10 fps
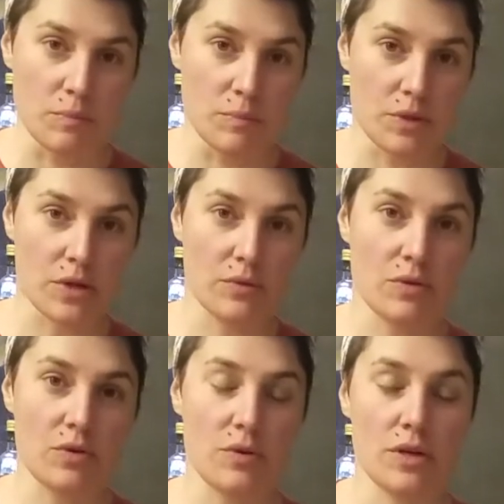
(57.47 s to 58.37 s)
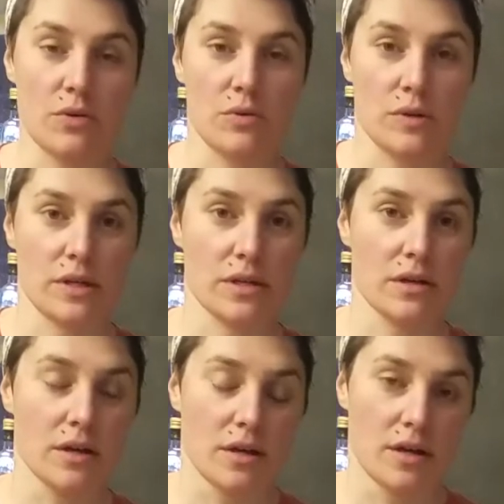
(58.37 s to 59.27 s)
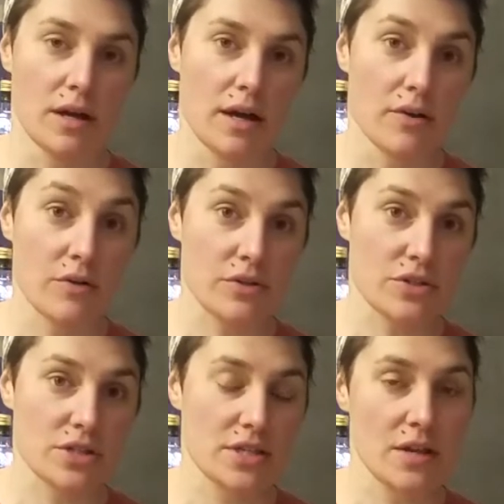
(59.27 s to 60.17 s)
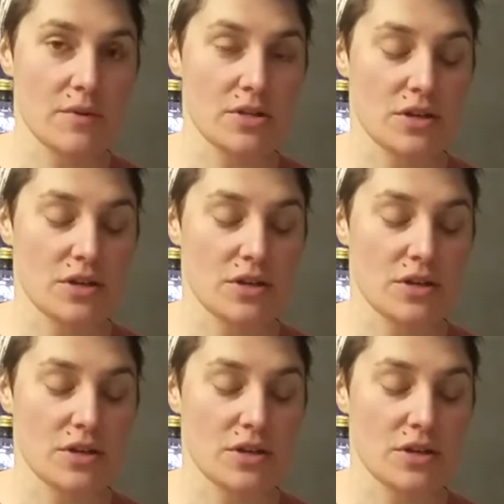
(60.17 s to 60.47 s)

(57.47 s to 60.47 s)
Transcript: gooey, ooey grilled cheese sandwich.